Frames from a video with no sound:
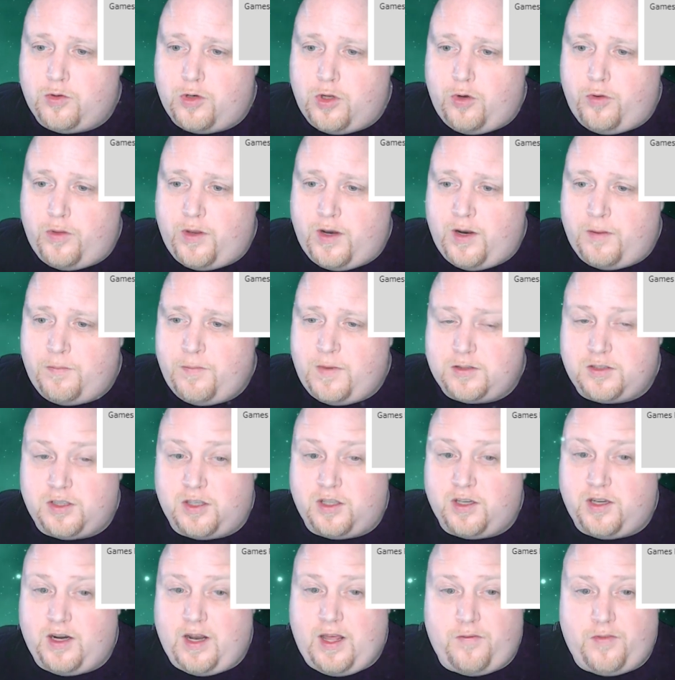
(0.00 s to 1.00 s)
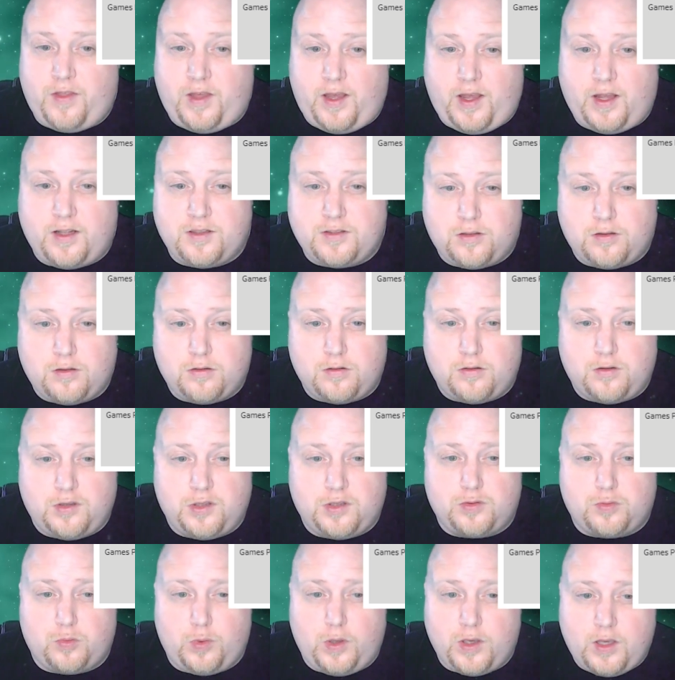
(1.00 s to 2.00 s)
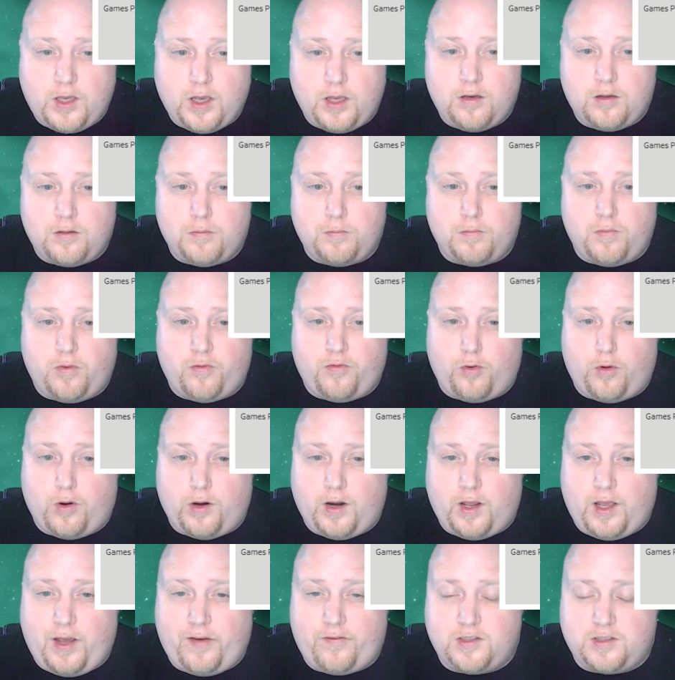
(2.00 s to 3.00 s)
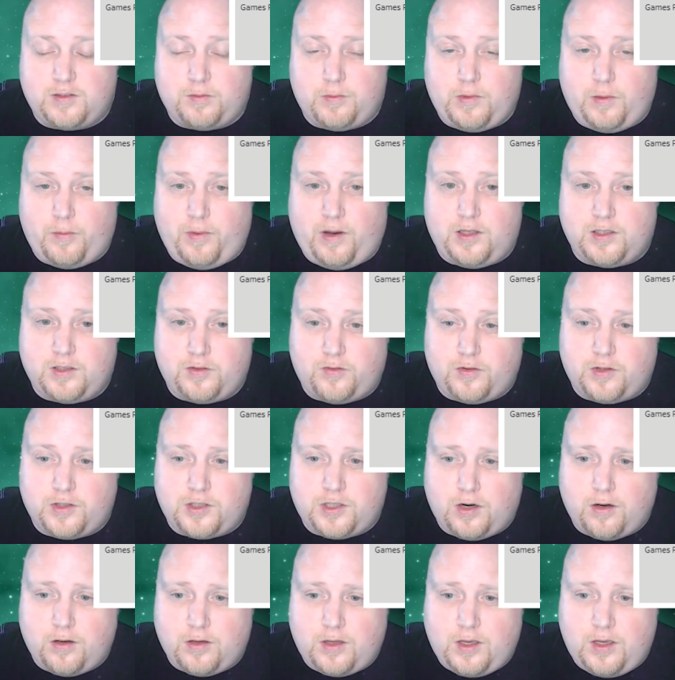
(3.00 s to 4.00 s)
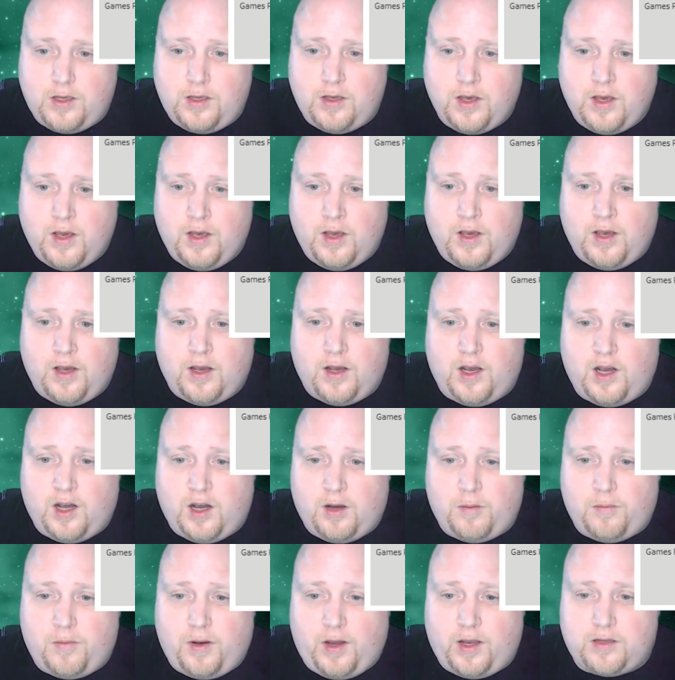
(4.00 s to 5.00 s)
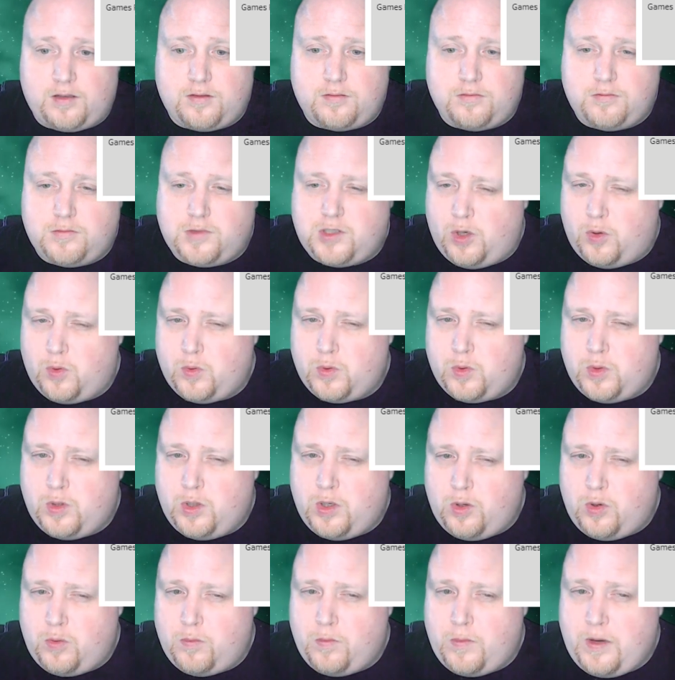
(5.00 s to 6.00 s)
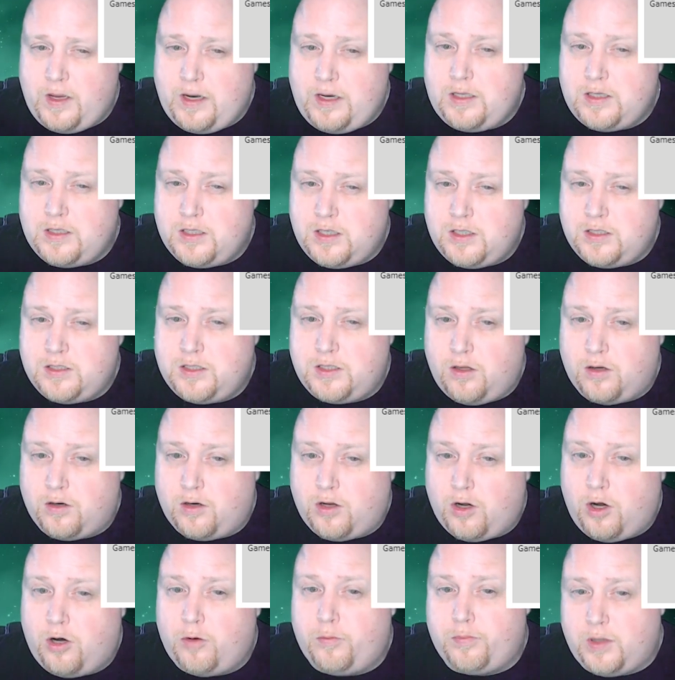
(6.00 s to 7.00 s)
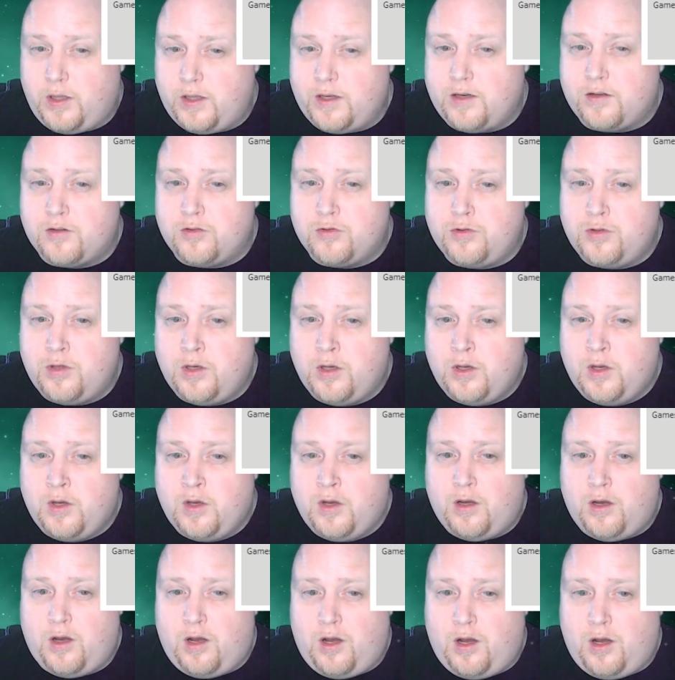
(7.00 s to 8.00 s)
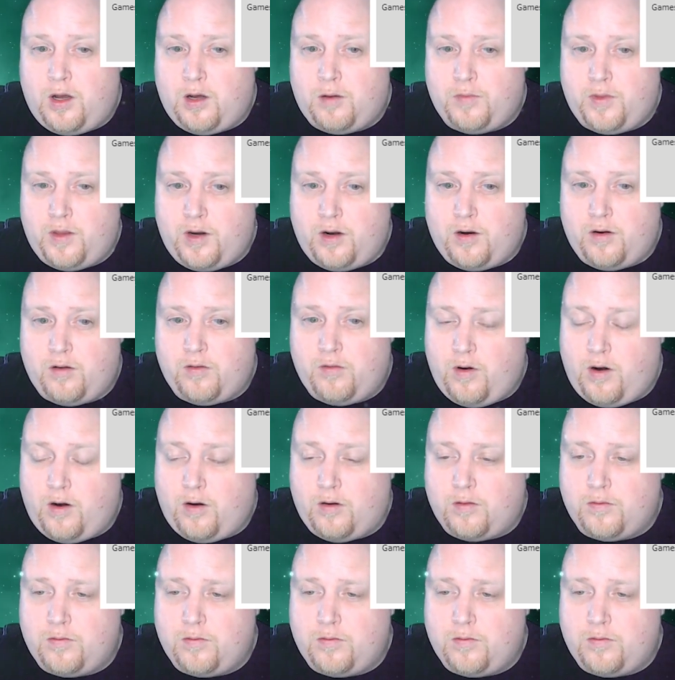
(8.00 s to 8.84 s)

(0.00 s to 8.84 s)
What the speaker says: that I'm necessarily going to have the answer this weekend before I have to submit my list for Cherokee. I don't know many Gene Stealer Cult players that are